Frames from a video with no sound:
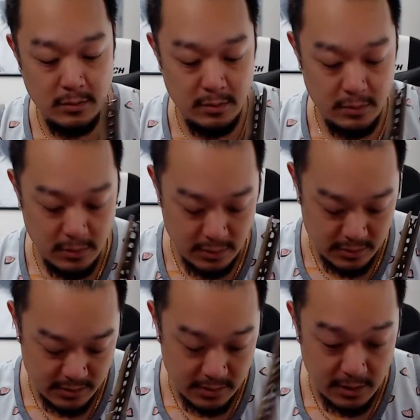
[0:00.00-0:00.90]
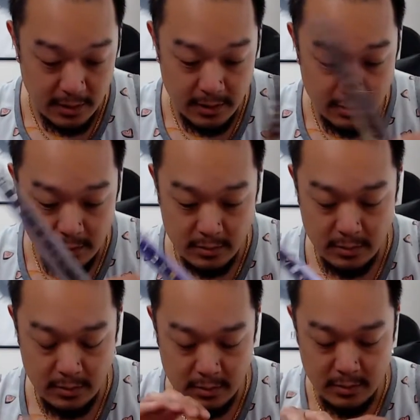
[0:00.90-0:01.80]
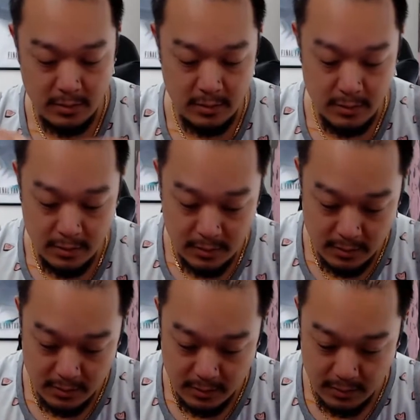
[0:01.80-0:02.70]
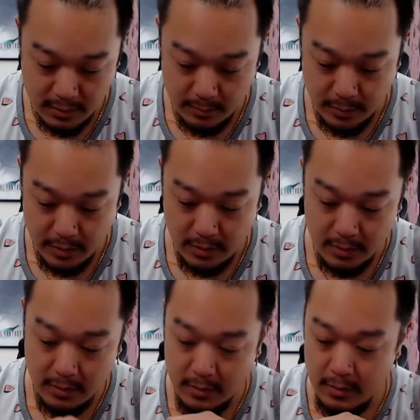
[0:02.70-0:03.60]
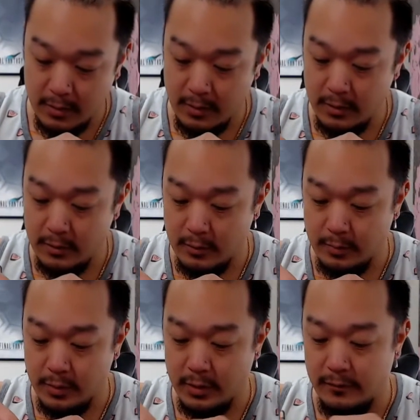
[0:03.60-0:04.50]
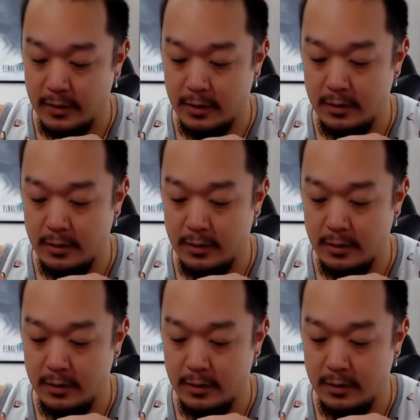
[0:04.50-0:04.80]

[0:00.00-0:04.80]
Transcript: They just slide? That can't be. I don't believe that.